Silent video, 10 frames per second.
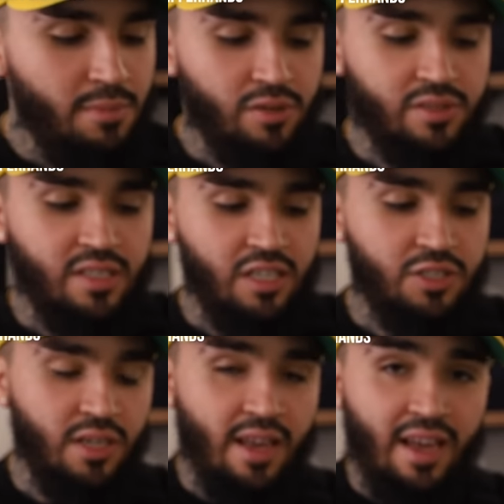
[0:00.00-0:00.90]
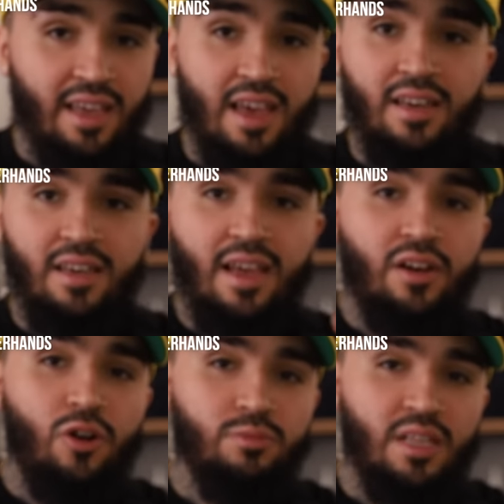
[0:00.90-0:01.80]
middle section again
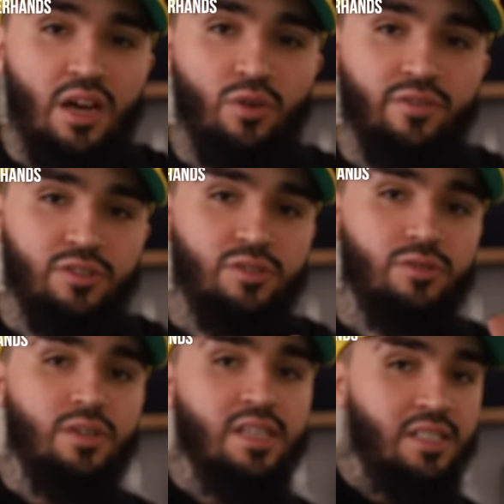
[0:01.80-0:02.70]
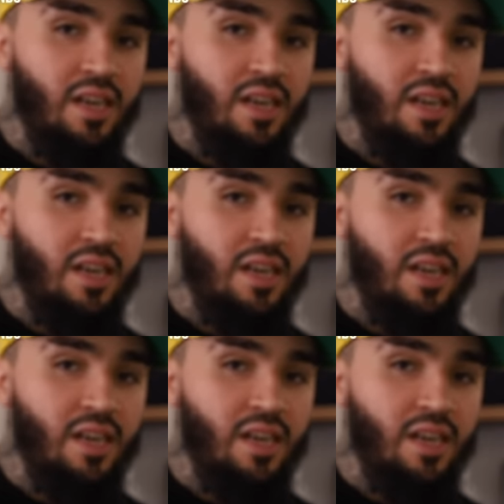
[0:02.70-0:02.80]
and comb that over to his